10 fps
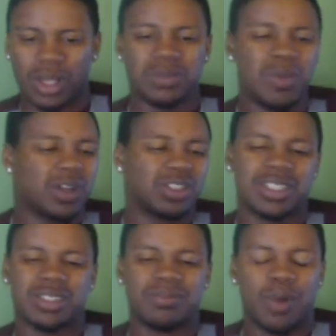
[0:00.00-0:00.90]
because men are
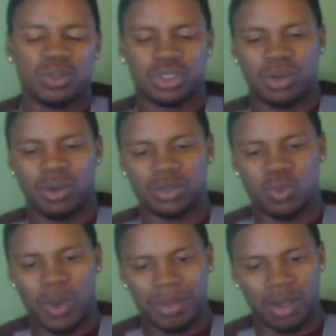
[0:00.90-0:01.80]
just as emotional as
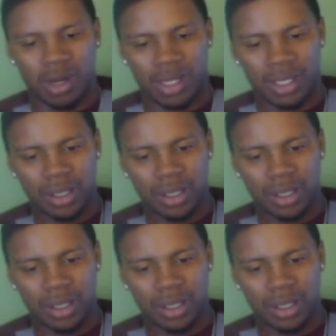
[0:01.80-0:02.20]
women are.